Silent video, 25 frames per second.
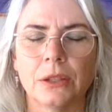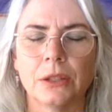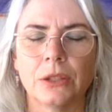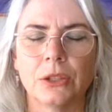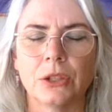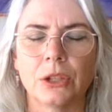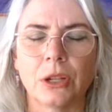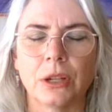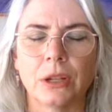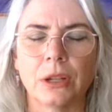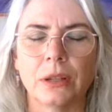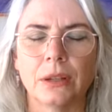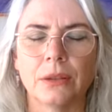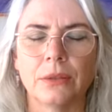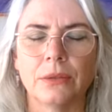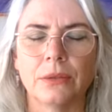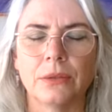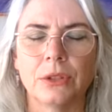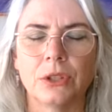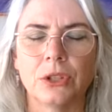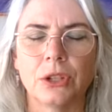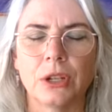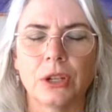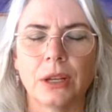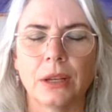just
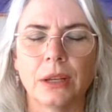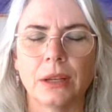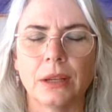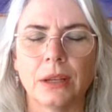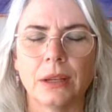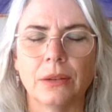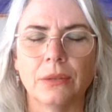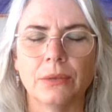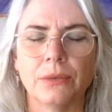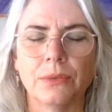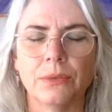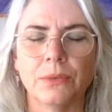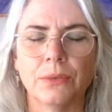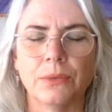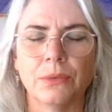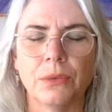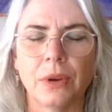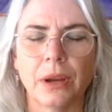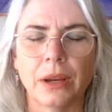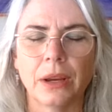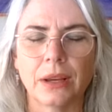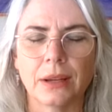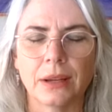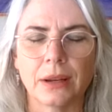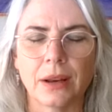gently
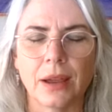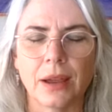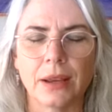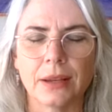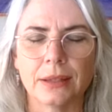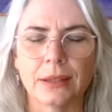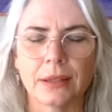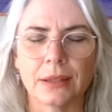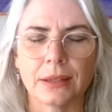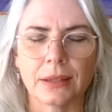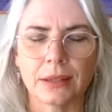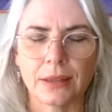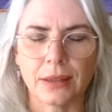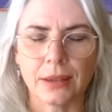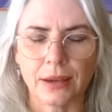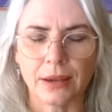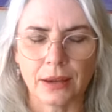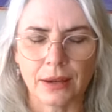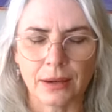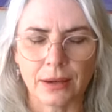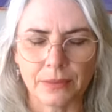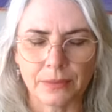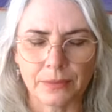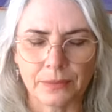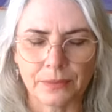recognize it's
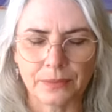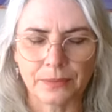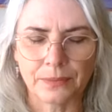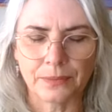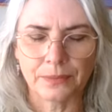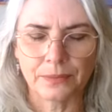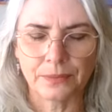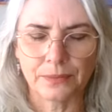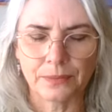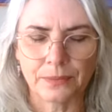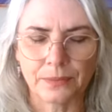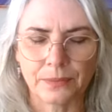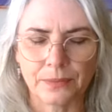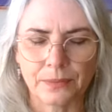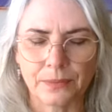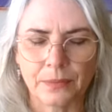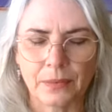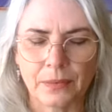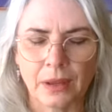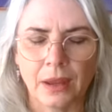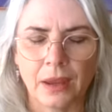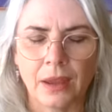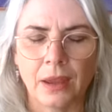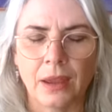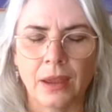there.
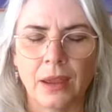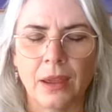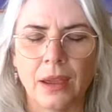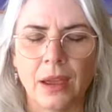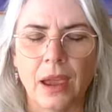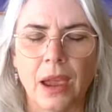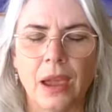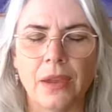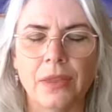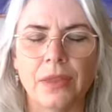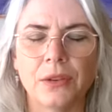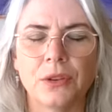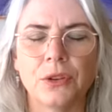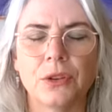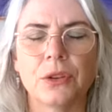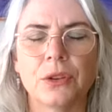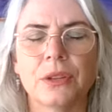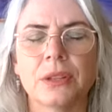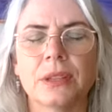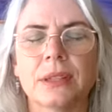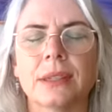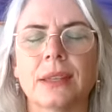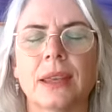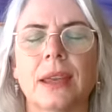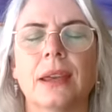And then you
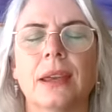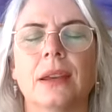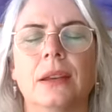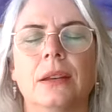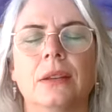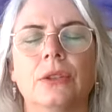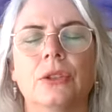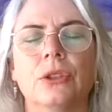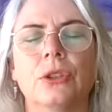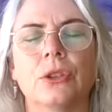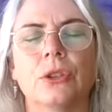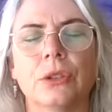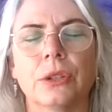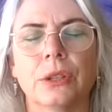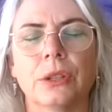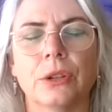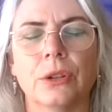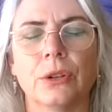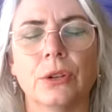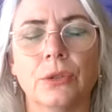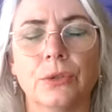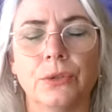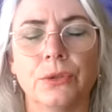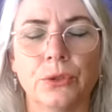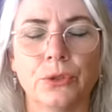can say to
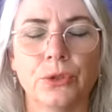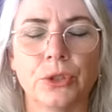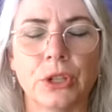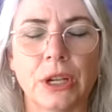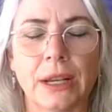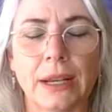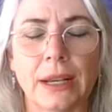yourself or